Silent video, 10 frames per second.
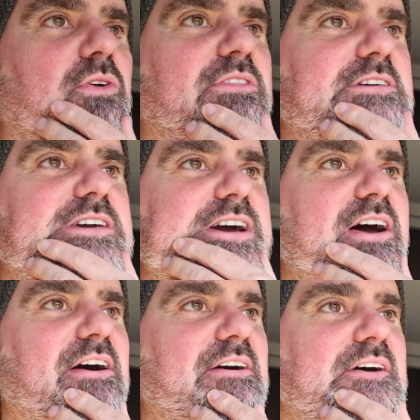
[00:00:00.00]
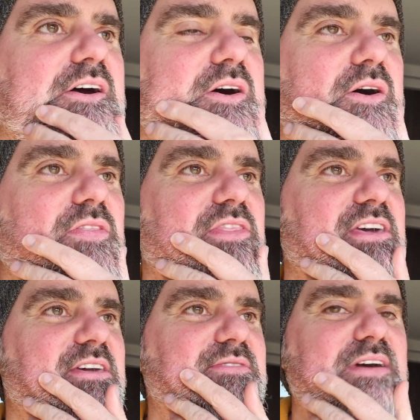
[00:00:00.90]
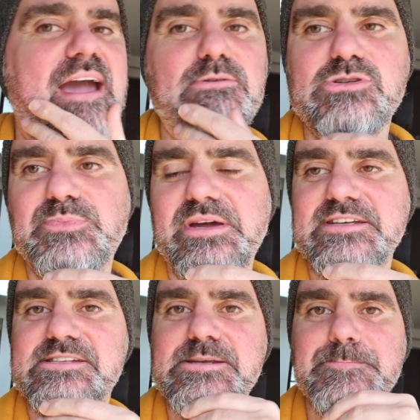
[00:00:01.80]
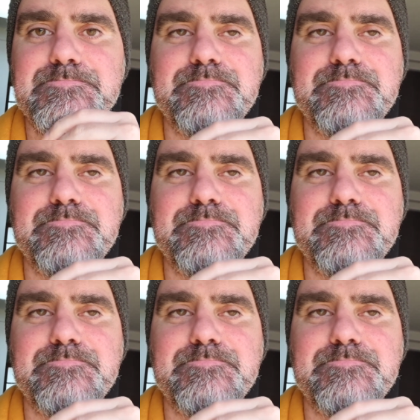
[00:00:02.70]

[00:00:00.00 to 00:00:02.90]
on the outer bits,